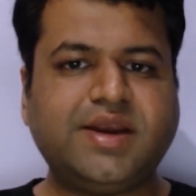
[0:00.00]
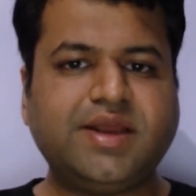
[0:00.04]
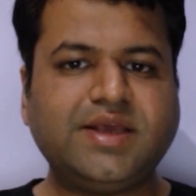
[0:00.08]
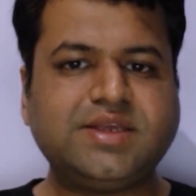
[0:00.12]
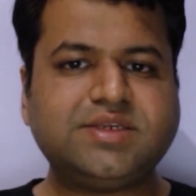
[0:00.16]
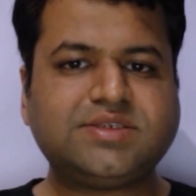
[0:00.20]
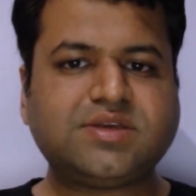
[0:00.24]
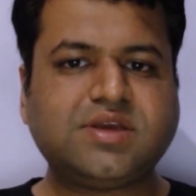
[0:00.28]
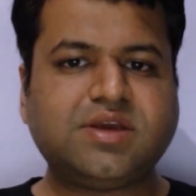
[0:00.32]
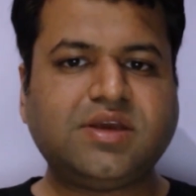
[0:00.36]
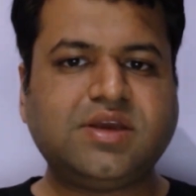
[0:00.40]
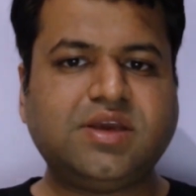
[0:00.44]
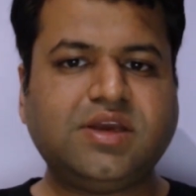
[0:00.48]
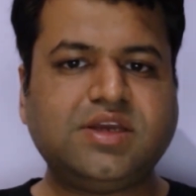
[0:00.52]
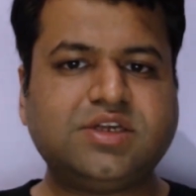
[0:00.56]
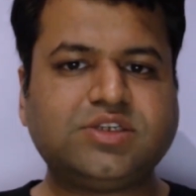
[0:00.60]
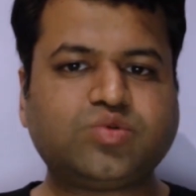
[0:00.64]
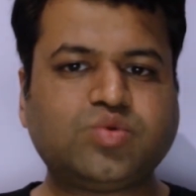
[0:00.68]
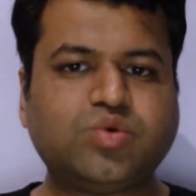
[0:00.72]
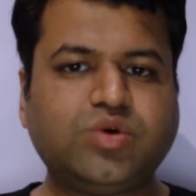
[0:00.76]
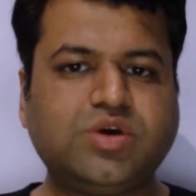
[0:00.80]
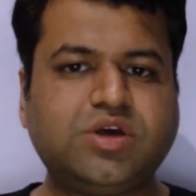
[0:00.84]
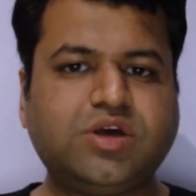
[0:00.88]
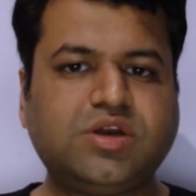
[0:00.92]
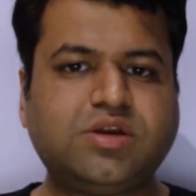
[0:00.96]
is a
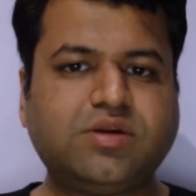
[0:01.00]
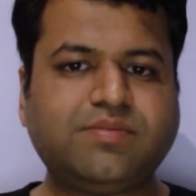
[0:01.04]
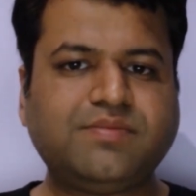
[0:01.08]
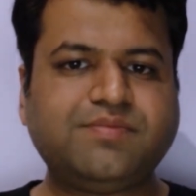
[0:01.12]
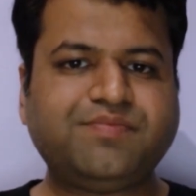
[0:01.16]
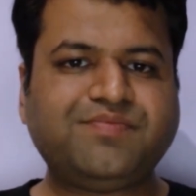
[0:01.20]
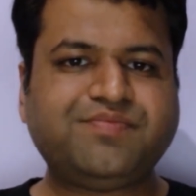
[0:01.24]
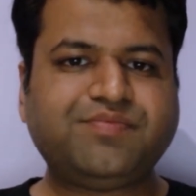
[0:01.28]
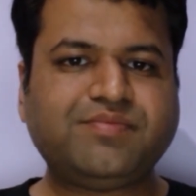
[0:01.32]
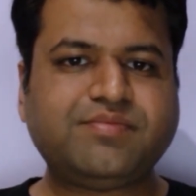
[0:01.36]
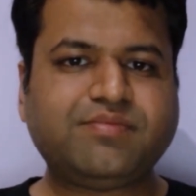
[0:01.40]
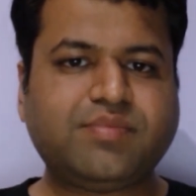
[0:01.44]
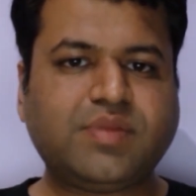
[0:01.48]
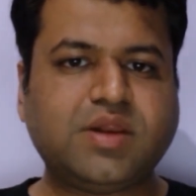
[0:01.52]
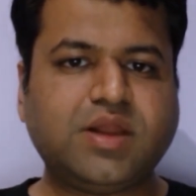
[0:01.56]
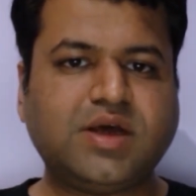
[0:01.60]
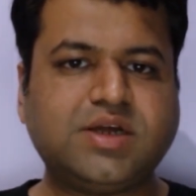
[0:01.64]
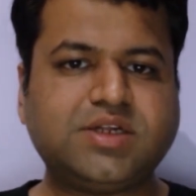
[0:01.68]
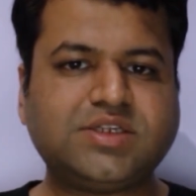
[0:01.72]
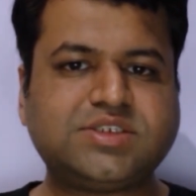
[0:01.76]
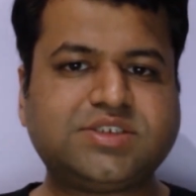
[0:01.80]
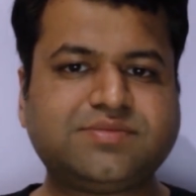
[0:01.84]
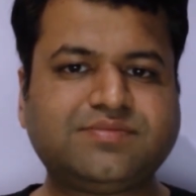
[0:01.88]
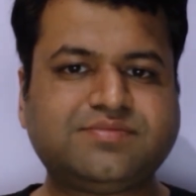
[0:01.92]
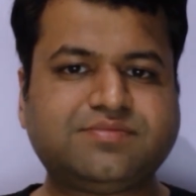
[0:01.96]
square
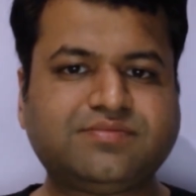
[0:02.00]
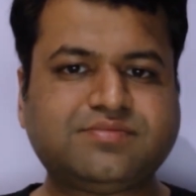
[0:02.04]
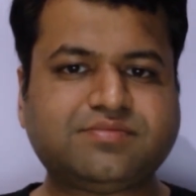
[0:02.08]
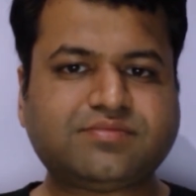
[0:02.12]
plus